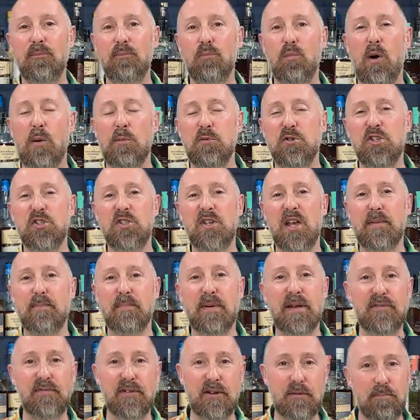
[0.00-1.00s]
Why would you say
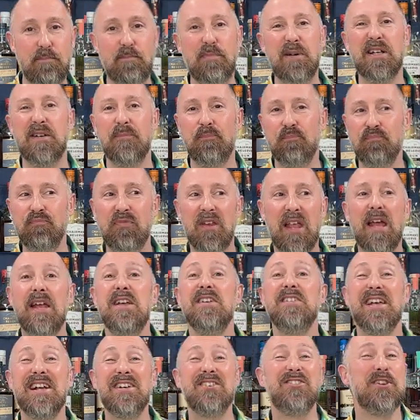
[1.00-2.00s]
Beaver? But
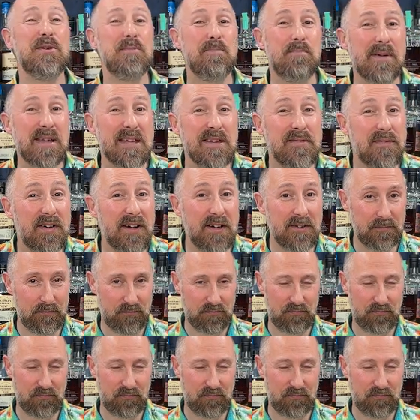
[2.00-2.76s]
it's actually Beaver,